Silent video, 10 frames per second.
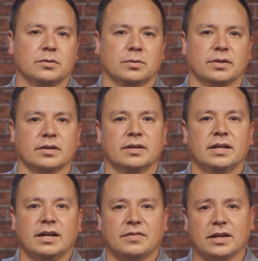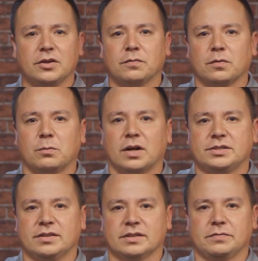on order. Thank you for
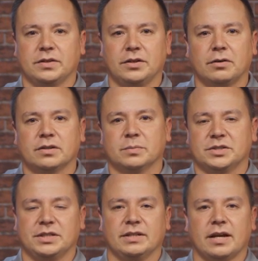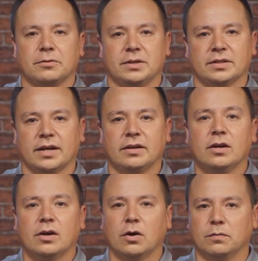watching this video on the machine A relay.
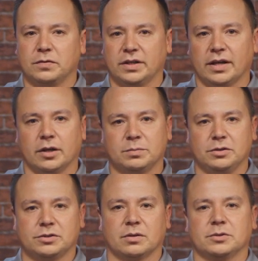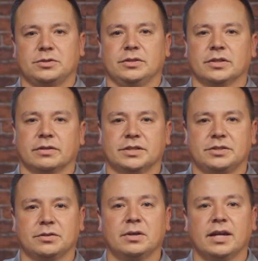Hopefully it helped you troubleshoot your
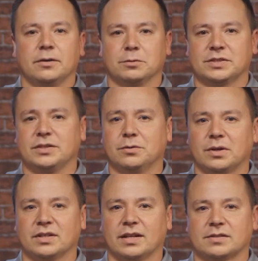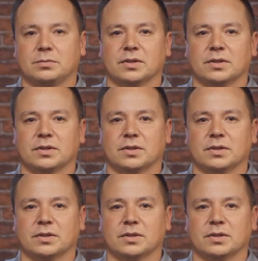issue and we'll see you on the next